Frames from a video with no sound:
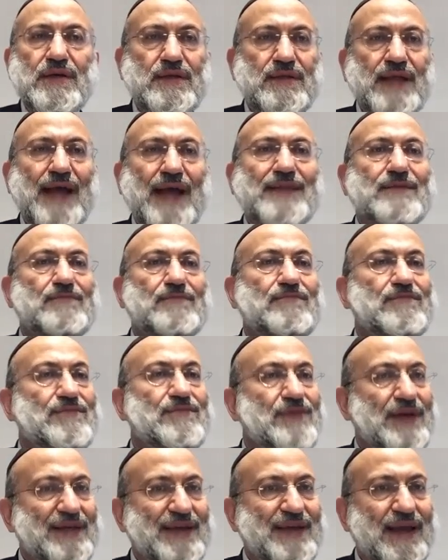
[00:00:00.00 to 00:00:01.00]
That,
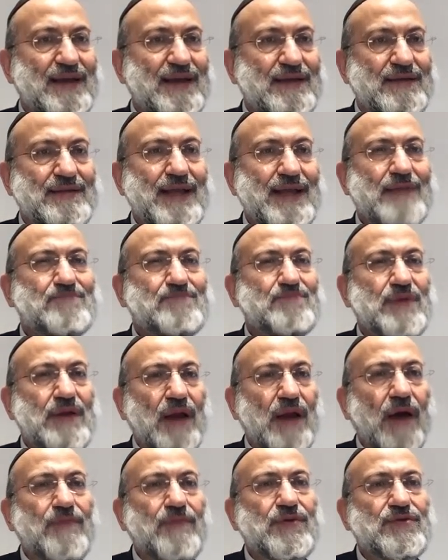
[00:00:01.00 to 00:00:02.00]
again, that
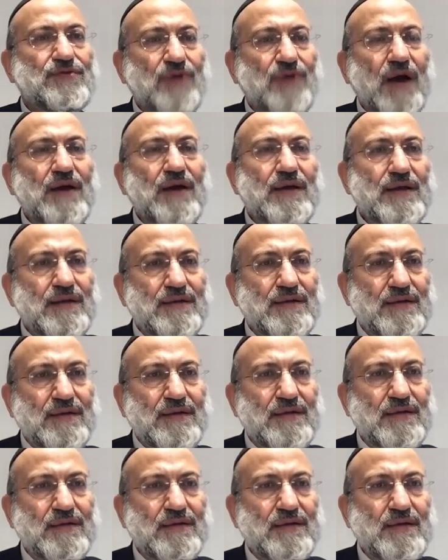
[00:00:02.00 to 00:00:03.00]
beloved Rachel,
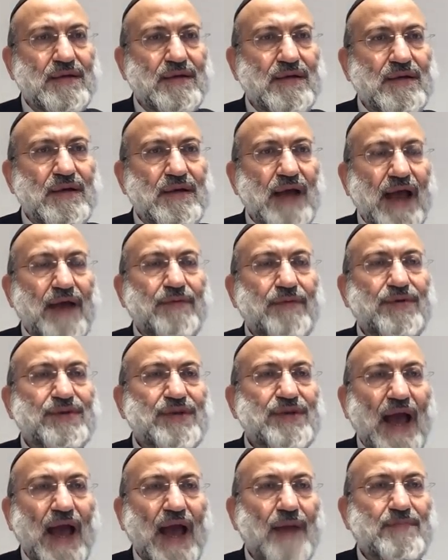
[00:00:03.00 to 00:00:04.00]

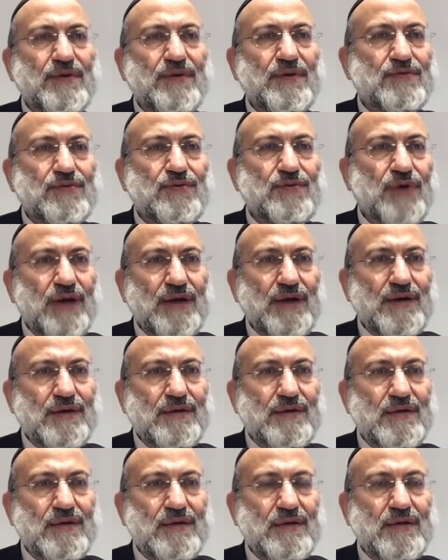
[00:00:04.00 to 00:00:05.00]
everything happened to
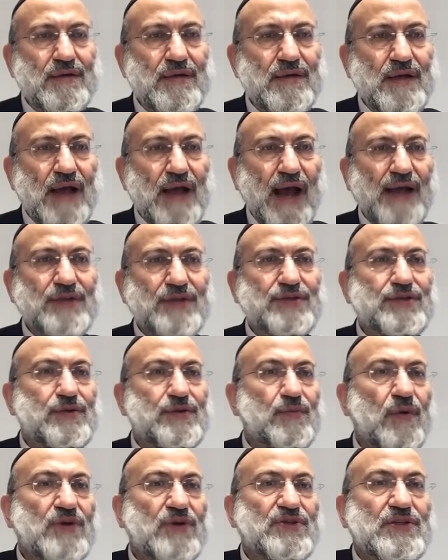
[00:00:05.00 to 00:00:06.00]
her. And she
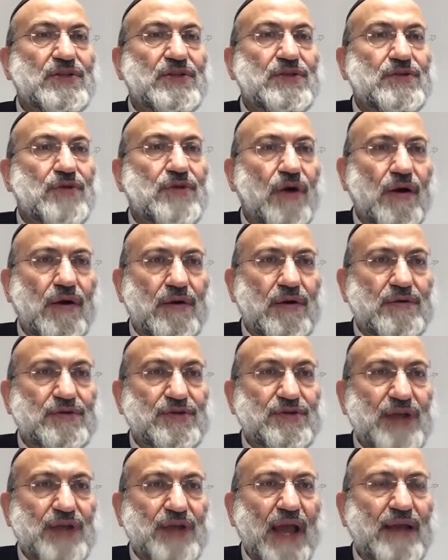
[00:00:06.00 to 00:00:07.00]
was the star
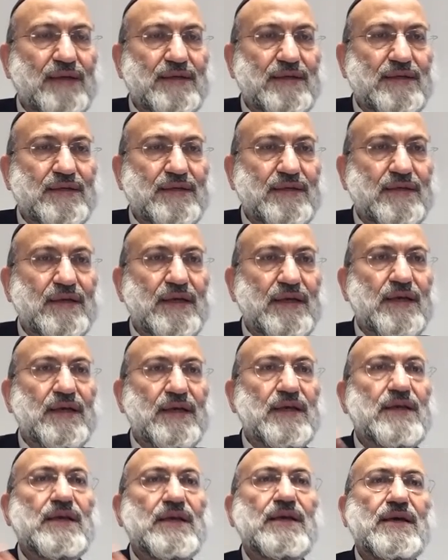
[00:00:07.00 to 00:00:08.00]
shining.
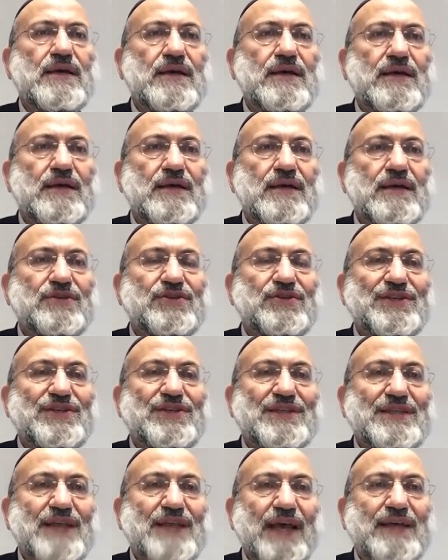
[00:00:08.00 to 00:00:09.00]
Here,
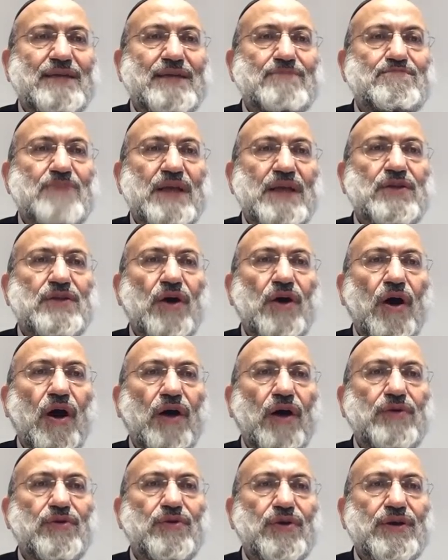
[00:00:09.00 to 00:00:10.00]
she's saying, Meta
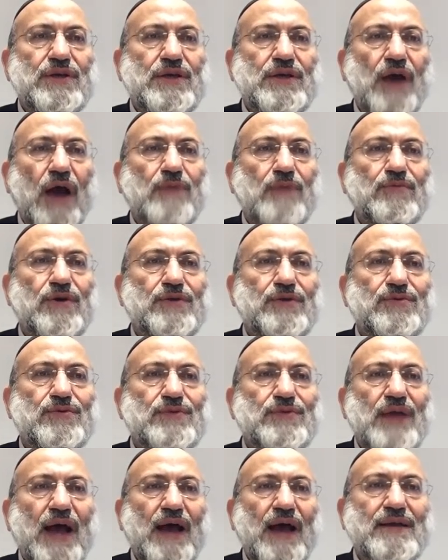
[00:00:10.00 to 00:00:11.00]
Anochi, I'm going to
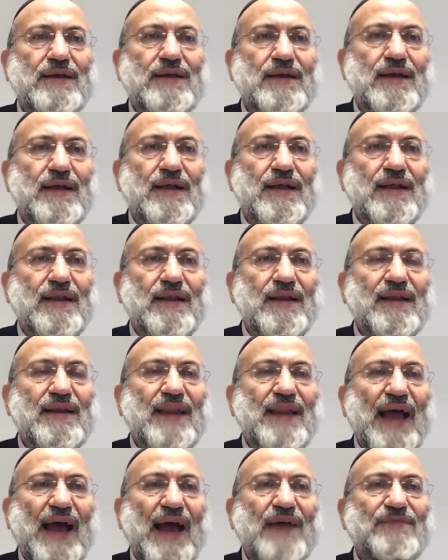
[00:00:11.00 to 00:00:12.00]
die.
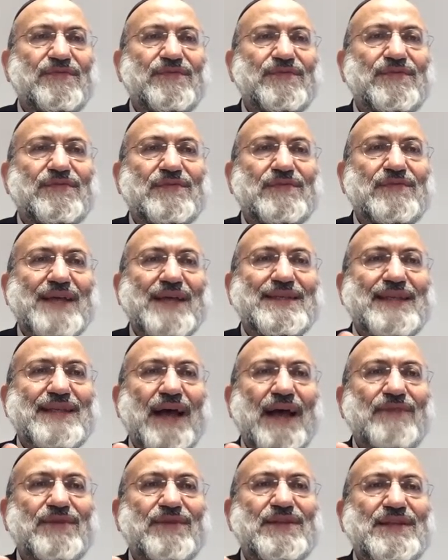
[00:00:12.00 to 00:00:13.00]
Life doesn't
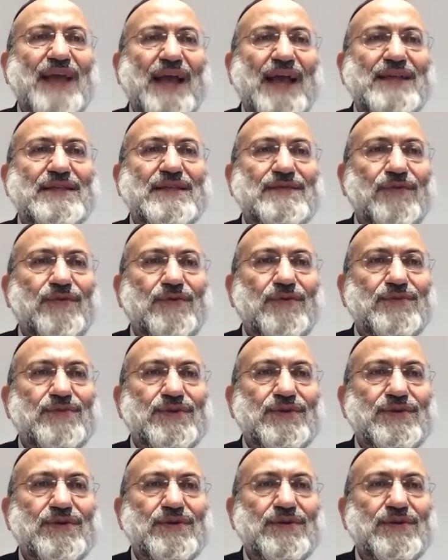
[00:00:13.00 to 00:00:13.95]
have any taste for me.